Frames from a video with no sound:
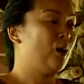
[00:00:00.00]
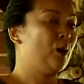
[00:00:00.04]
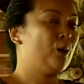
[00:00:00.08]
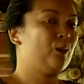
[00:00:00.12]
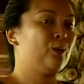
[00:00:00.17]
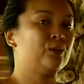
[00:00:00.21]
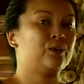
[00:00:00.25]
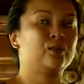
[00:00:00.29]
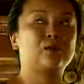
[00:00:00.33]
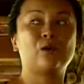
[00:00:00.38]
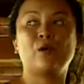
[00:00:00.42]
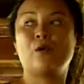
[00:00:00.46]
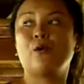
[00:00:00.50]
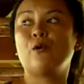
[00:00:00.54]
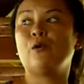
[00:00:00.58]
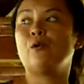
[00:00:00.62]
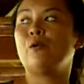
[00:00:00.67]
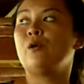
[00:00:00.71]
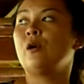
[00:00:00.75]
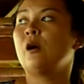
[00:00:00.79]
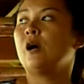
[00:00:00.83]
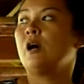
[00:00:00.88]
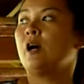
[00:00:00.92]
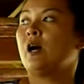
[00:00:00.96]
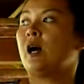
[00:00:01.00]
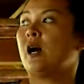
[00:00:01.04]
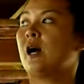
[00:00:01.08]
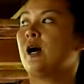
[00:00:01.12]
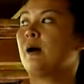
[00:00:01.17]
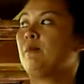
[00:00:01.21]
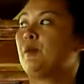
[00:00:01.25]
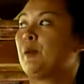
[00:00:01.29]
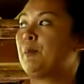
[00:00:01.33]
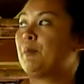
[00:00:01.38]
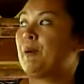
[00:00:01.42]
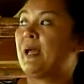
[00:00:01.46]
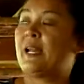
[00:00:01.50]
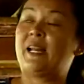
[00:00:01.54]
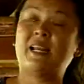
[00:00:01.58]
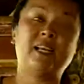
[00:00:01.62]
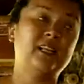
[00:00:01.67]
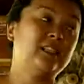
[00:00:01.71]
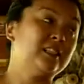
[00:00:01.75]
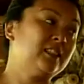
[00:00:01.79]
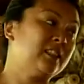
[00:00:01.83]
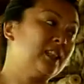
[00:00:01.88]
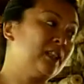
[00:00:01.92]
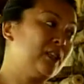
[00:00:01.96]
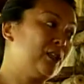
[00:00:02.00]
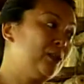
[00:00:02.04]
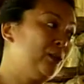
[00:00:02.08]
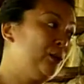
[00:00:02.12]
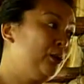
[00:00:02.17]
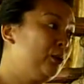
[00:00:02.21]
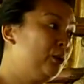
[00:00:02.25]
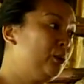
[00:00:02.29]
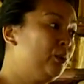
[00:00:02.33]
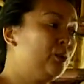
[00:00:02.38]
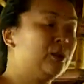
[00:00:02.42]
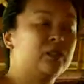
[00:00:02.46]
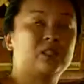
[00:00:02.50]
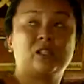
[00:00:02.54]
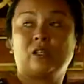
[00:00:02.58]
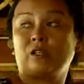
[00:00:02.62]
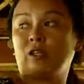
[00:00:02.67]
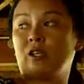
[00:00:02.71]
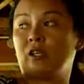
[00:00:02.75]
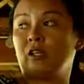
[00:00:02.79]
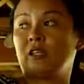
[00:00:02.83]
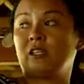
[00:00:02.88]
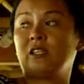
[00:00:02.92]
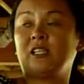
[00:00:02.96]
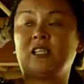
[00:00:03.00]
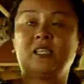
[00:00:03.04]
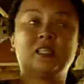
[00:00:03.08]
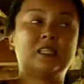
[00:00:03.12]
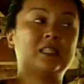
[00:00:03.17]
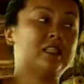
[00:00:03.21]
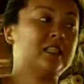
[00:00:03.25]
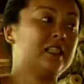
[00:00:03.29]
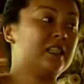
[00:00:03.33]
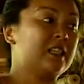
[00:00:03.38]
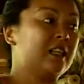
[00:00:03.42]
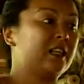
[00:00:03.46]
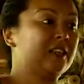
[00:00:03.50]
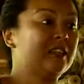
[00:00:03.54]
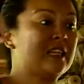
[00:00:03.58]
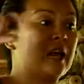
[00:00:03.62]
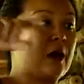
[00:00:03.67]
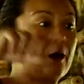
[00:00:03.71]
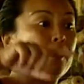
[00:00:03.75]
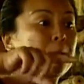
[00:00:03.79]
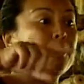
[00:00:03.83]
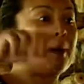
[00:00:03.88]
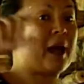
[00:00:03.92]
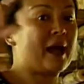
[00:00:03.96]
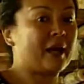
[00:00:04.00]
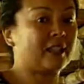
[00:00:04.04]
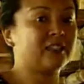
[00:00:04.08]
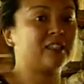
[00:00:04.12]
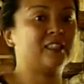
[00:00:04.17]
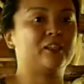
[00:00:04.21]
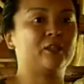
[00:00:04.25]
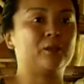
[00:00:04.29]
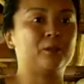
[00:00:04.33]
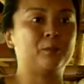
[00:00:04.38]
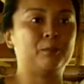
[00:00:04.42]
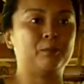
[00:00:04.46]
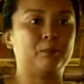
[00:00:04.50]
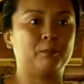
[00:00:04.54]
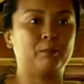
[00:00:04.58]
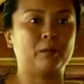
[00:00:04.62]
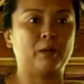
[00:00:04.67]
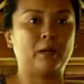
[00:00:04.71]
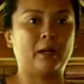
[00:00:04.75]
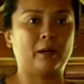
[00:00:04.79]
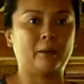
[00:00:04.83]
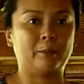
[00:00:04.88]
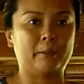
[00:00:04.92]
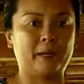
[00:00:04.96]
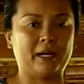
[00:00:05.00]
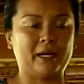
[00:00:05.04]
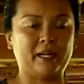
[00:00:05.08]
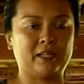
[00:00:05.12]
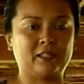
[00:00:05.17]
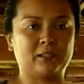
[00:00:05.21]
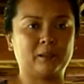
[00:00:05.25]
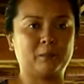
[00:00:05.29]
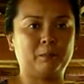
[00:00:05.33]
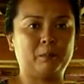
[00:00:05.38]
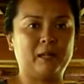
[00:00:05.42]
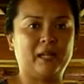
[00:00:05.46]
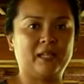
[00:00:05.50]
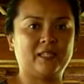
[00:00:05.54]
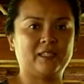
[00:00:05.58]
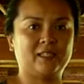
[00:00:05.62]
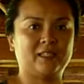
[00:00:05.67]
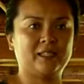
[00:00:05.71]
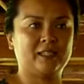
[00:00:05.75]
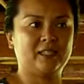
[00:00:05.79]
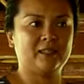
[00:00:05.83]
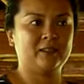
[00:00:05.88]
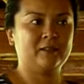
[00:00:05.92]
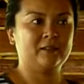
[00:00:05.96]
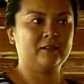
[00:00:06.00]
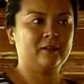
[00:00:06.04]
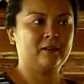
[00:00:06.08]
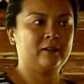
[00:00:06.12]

who sew the beddings that you use, the curtains, the towel bags that your beddings are placed in.